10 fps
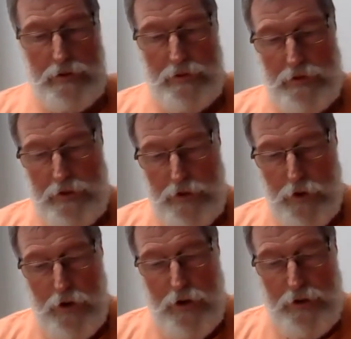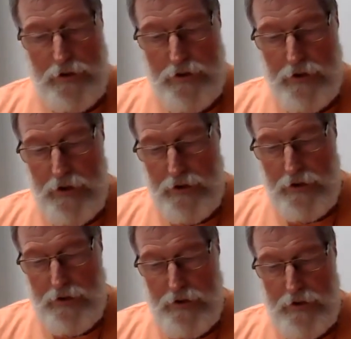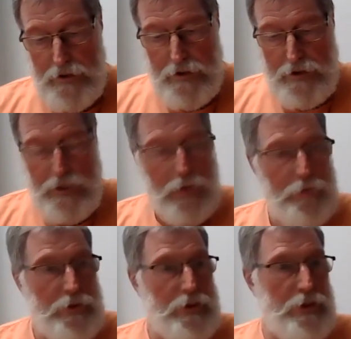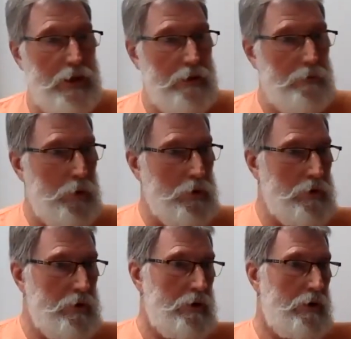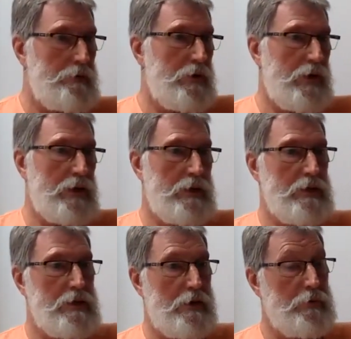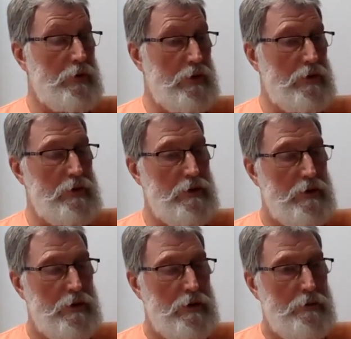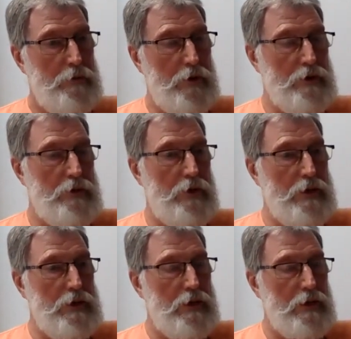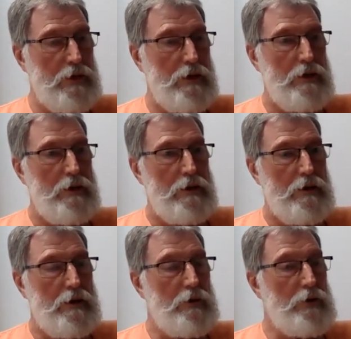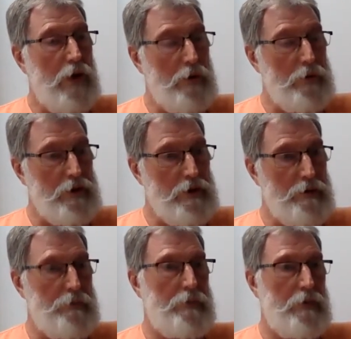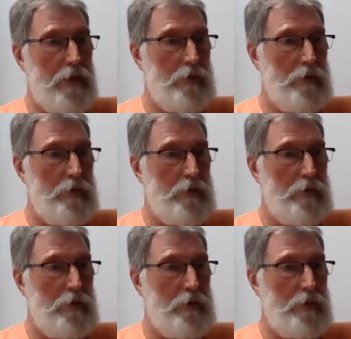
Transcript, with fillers: Richard Dawkins, in his Selfish Gene book of the 1970s, postulating neo-Darwinism,